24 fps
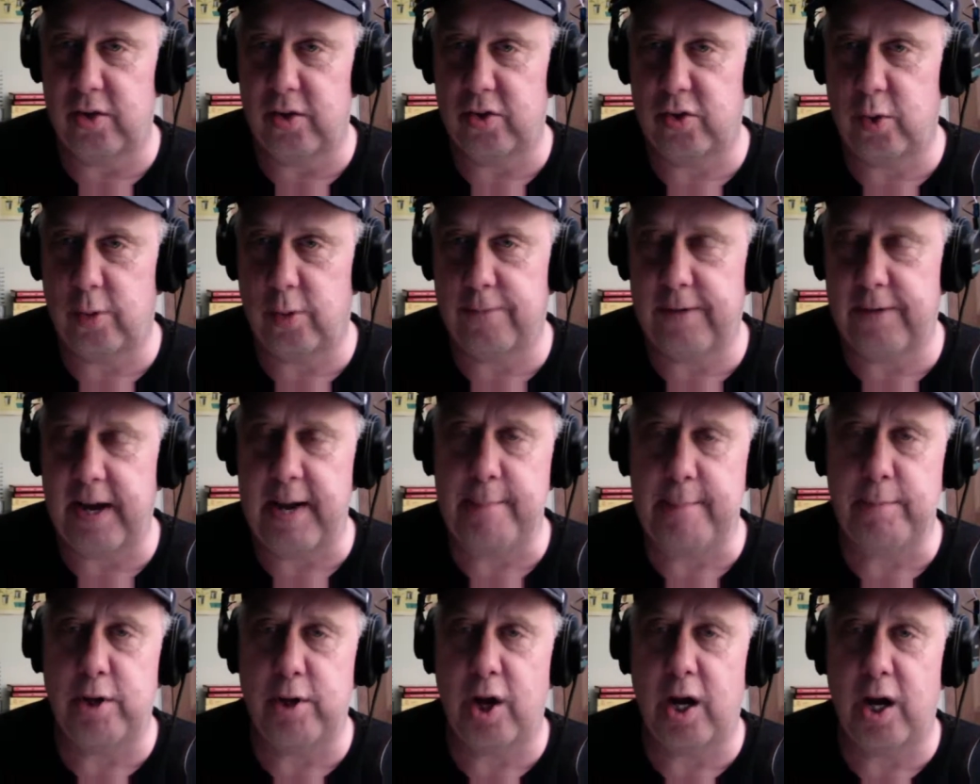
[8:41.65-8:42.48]
So if I
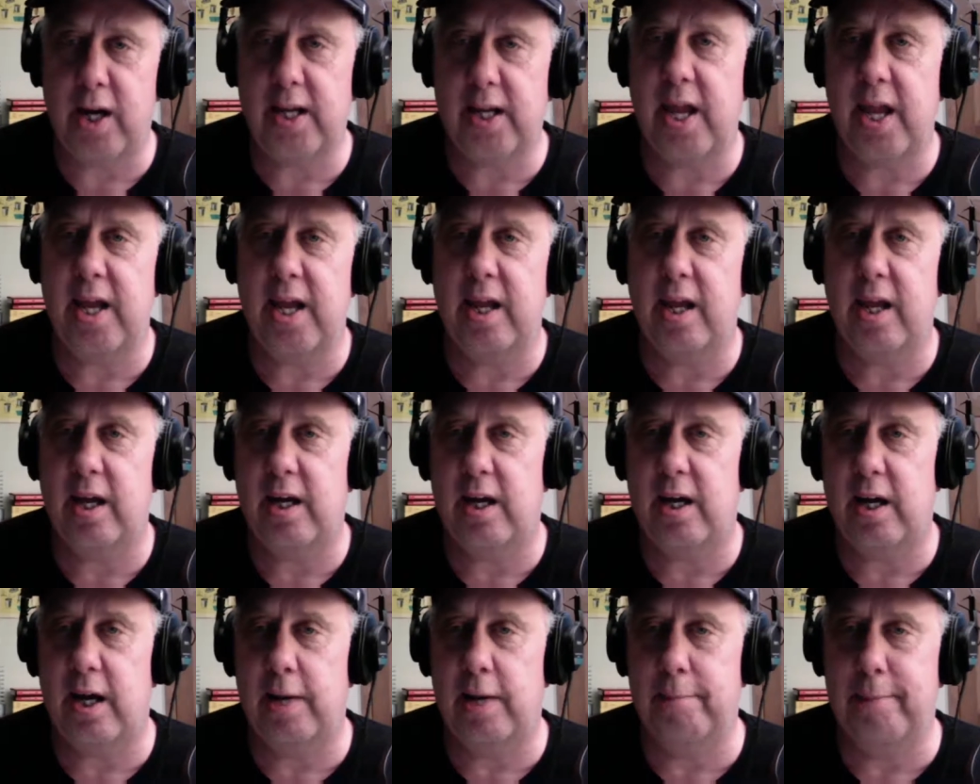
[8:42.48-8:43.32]
am talking
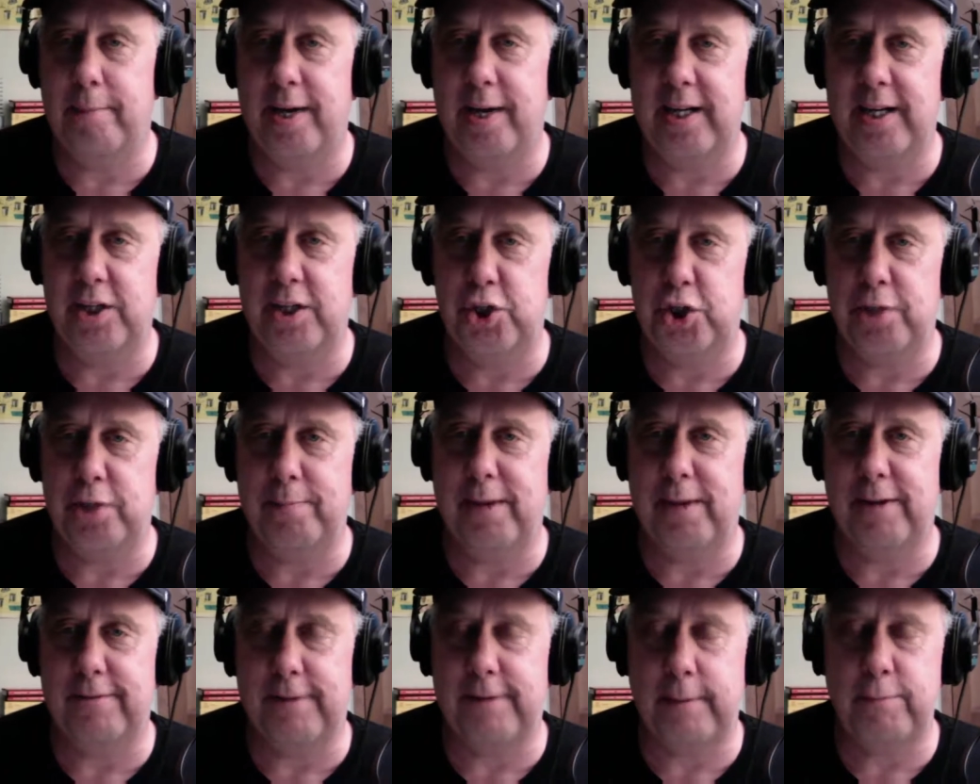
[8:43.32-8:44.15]
on my
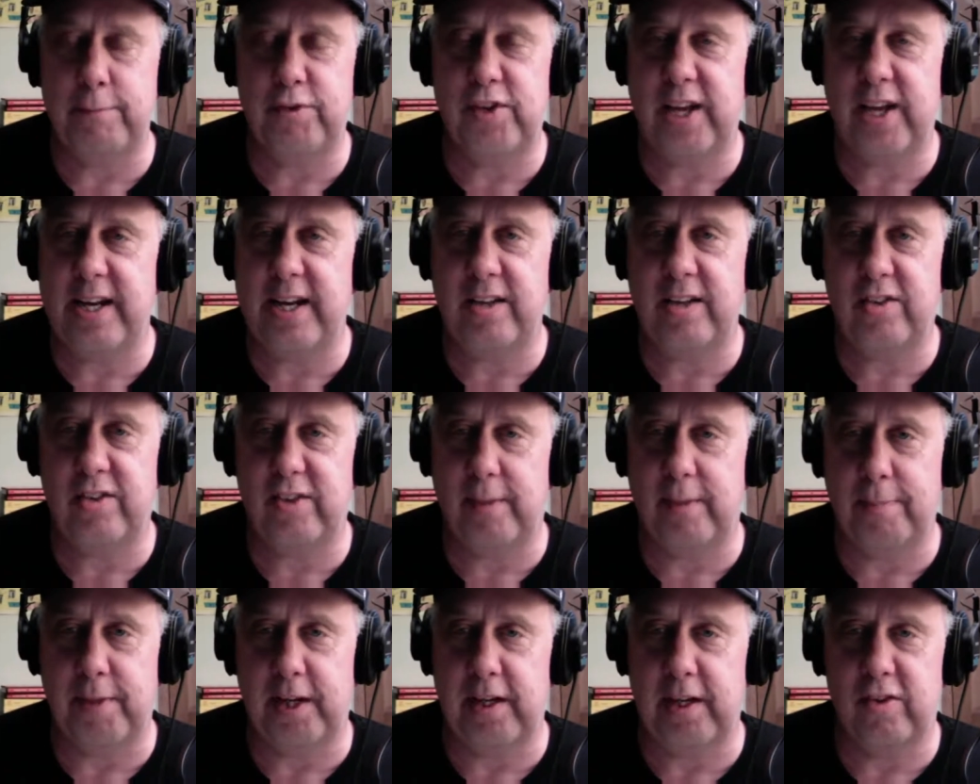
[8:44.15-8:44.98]
Gmail, if I'm sending
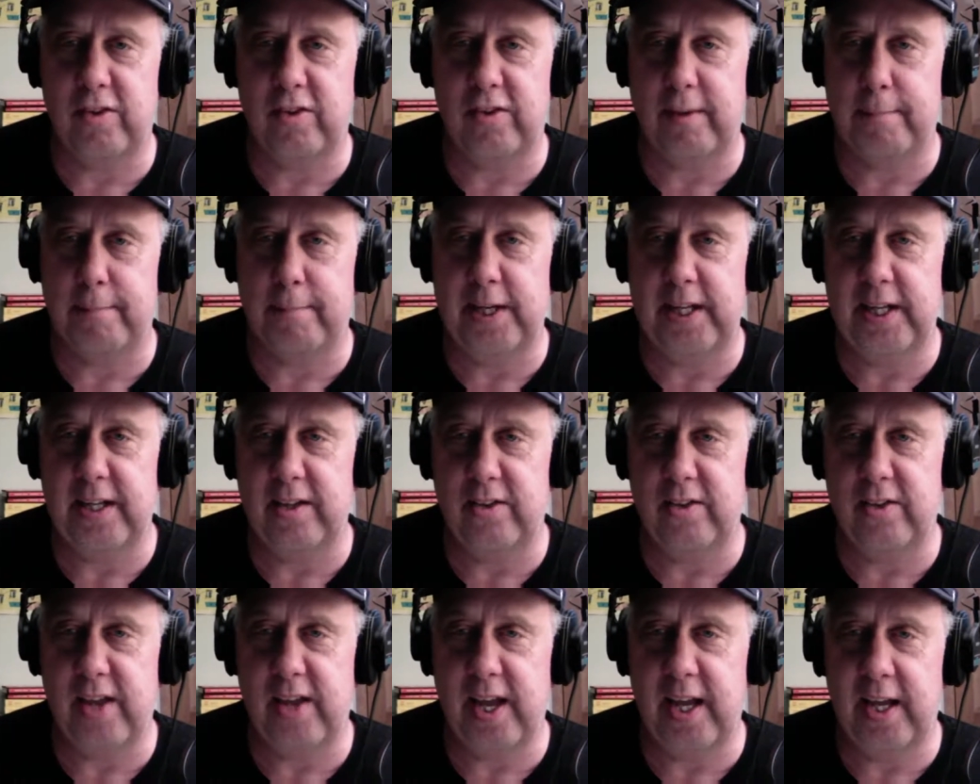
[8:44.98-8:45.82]
something to somebody
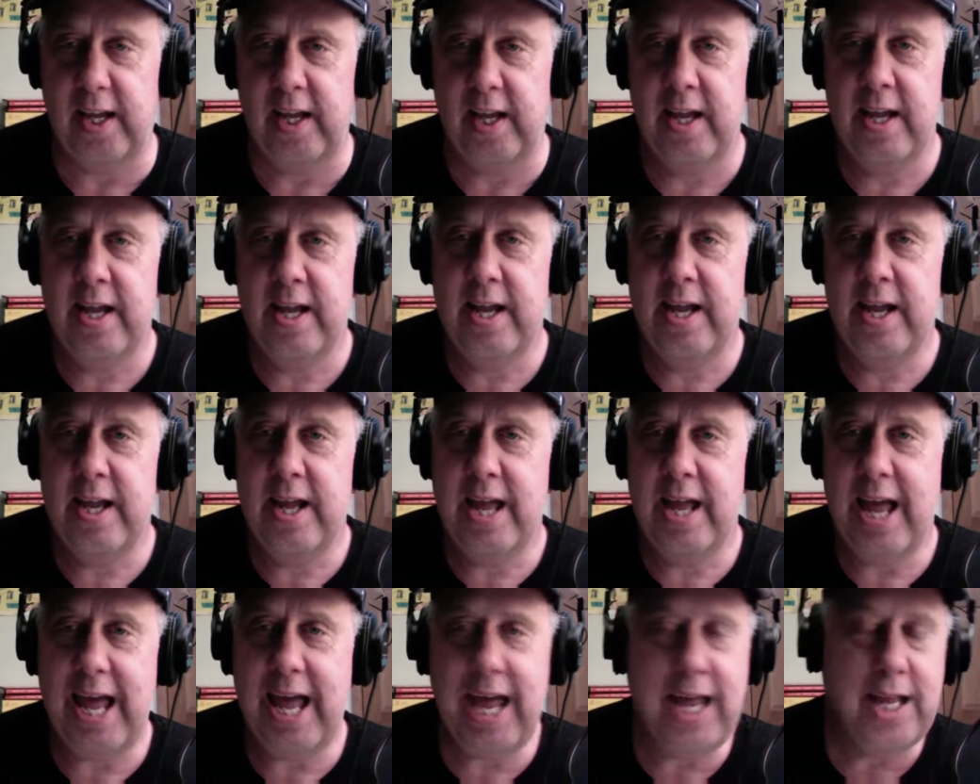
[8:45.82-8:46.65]
and saying,
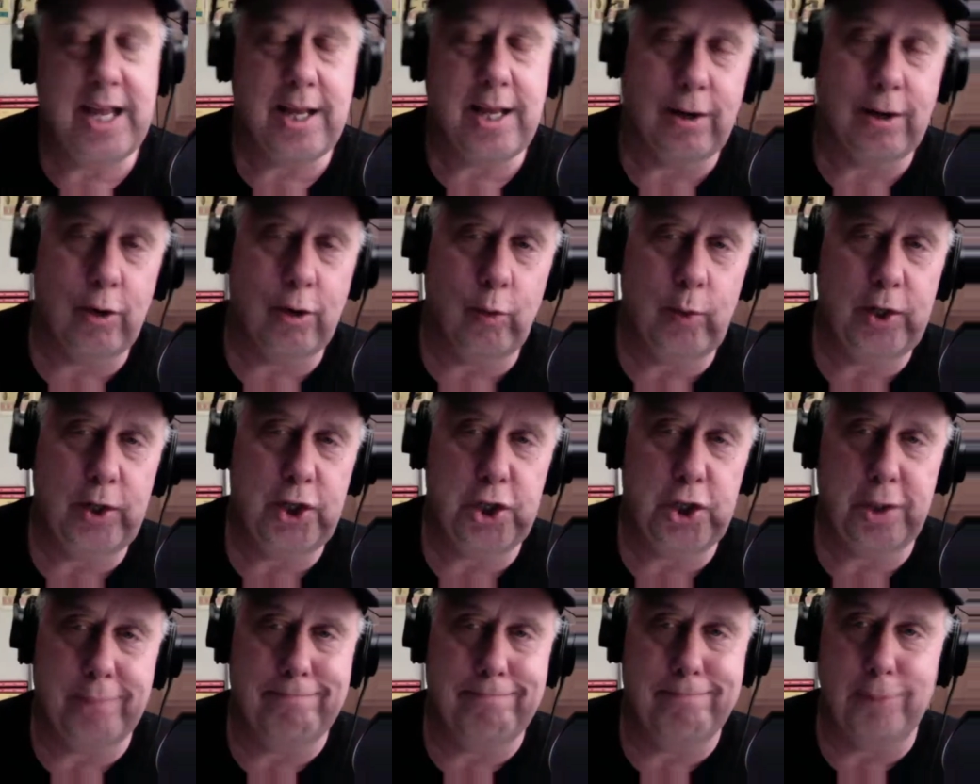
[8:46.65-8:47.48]
hey, we
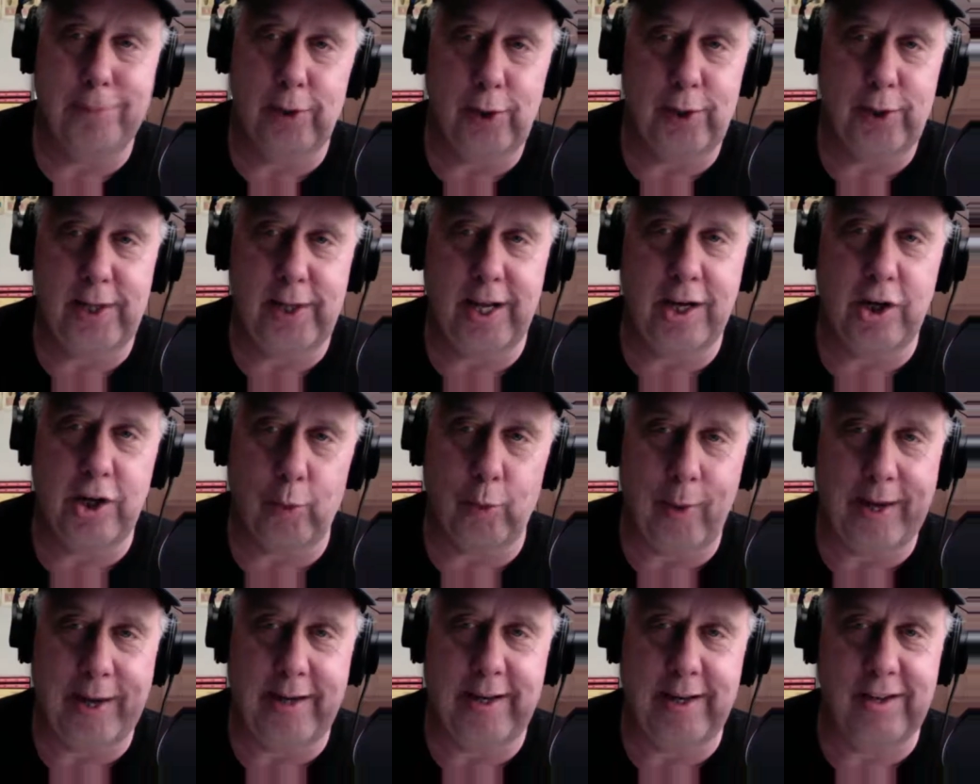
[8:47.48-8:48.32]
should look into
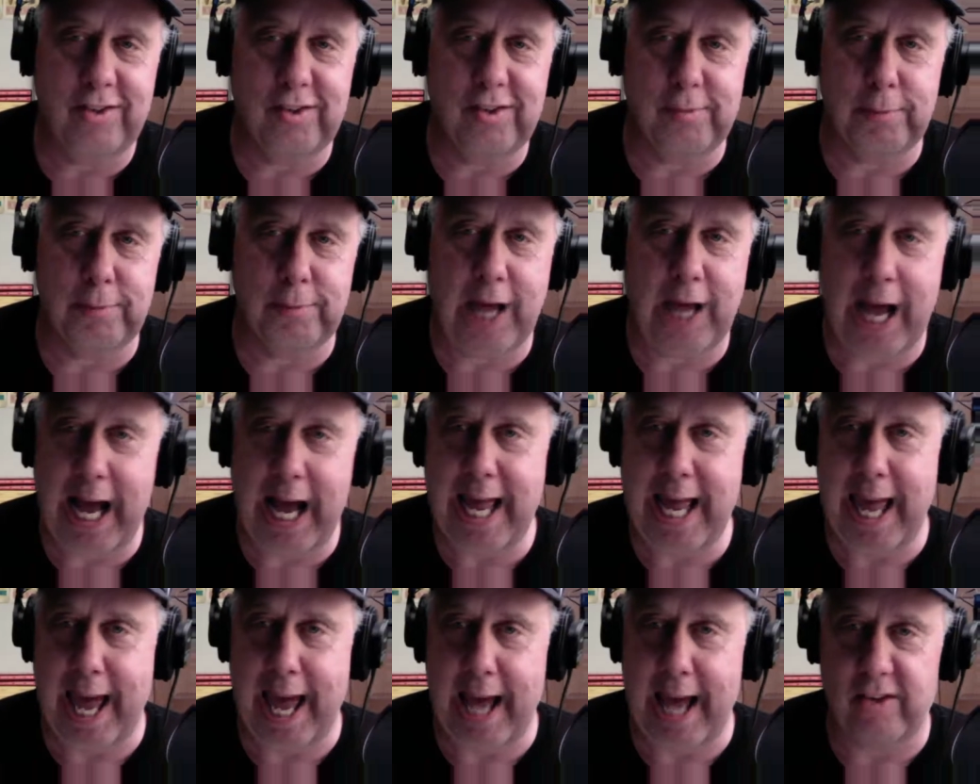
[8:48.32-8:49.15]
renting some
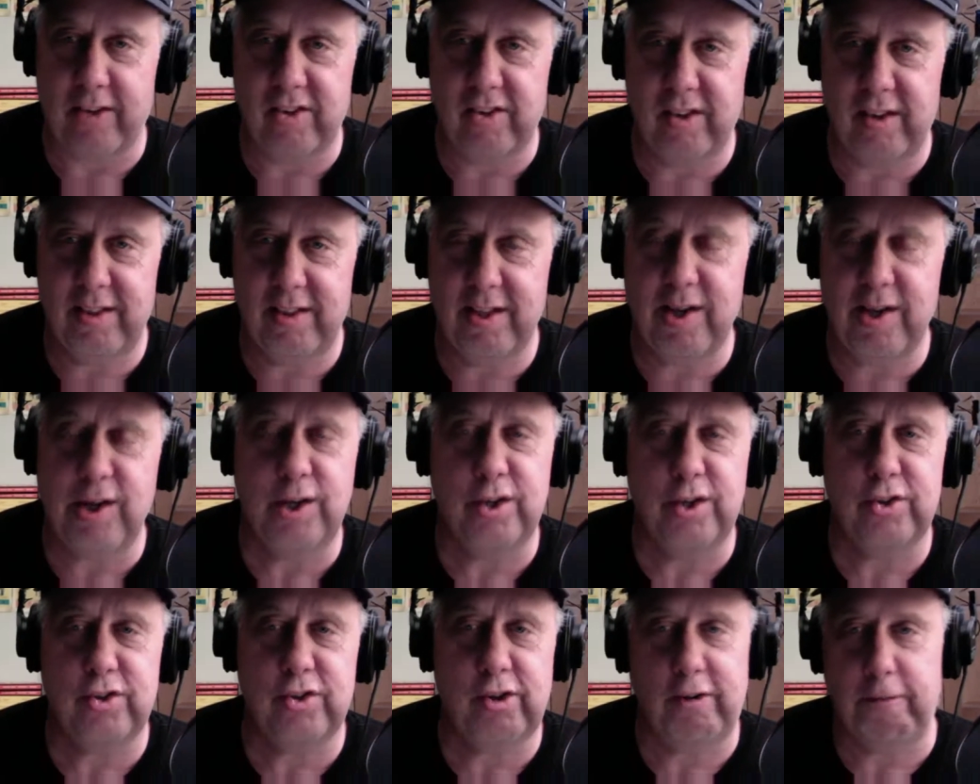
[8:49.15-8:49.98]
kayaks, they're going
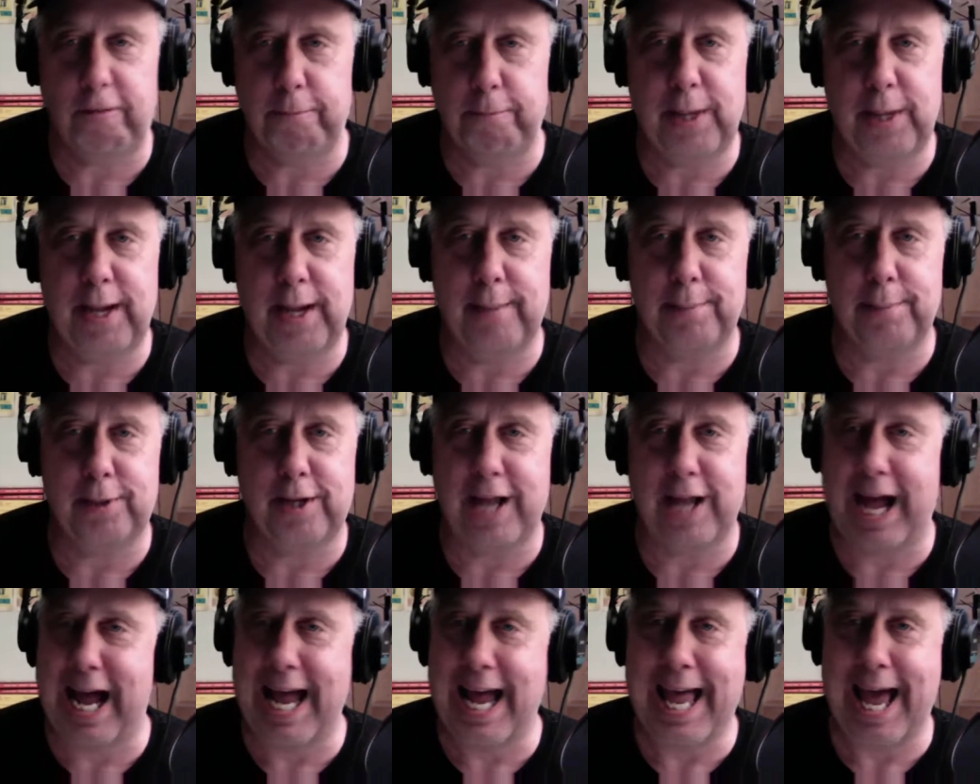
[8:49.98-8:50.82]
to serve me up
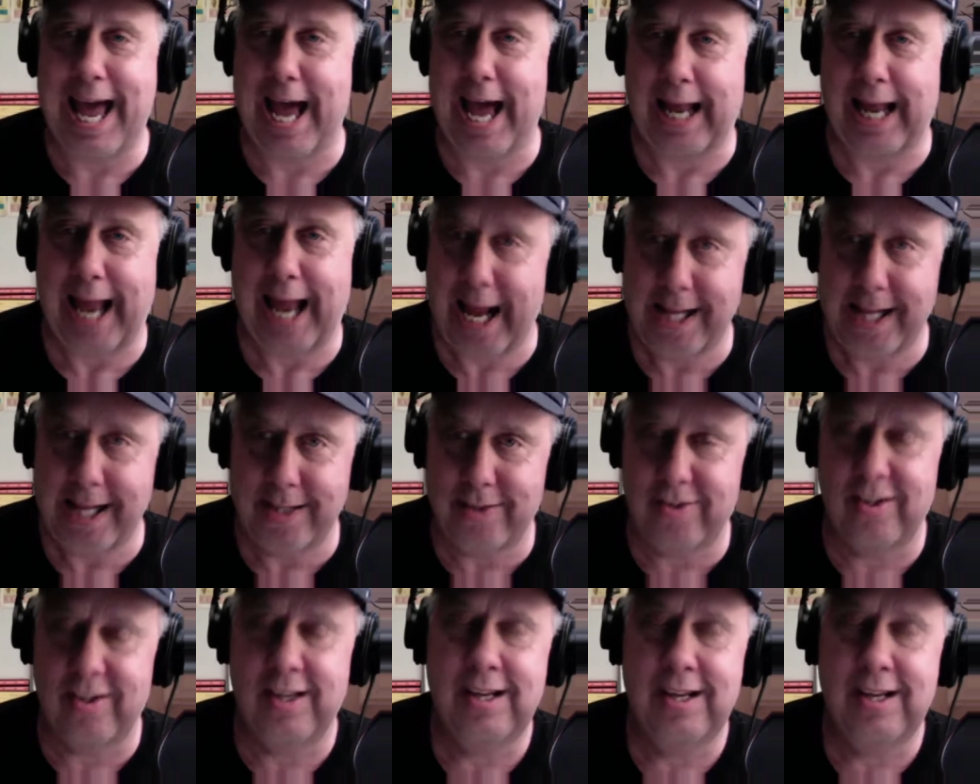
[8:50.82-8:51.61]
kayak ads.